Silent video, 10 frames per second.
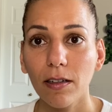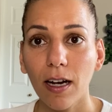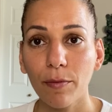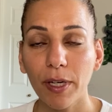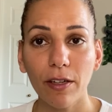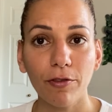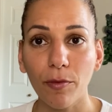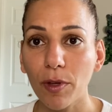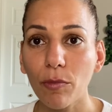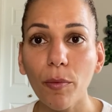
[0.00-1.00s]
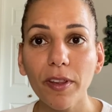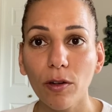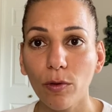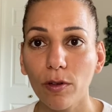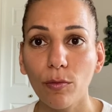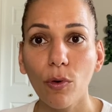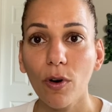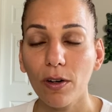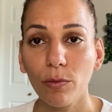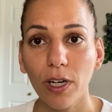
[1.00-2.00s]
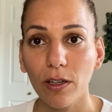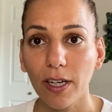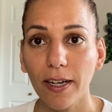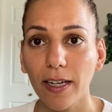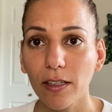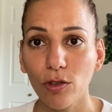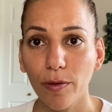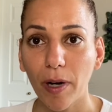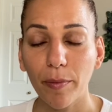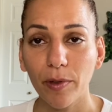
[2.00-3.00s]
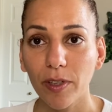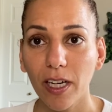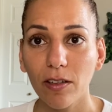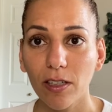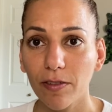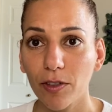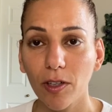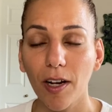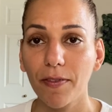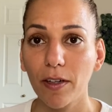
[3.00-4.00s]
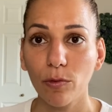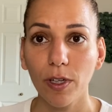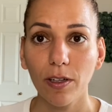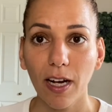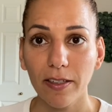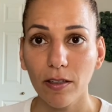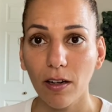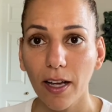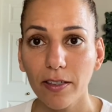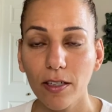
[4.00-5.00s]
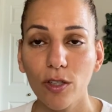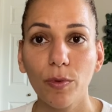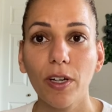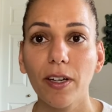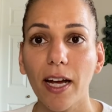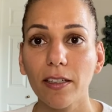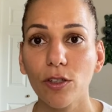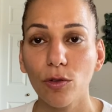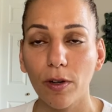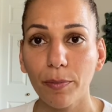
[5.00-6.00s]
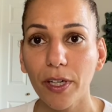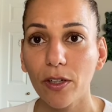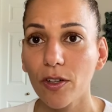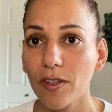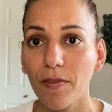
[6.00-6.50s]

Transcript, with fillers: I mean, from the moment that we are born, we are connected to a primary caregiver. And then we, as adolescents, we connect to our peers.